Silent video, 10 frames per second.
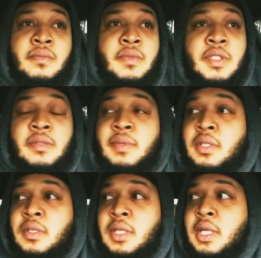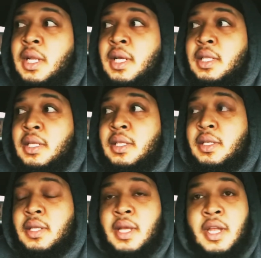I don't be doing nothing
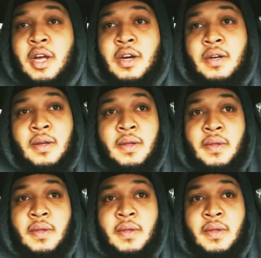at all.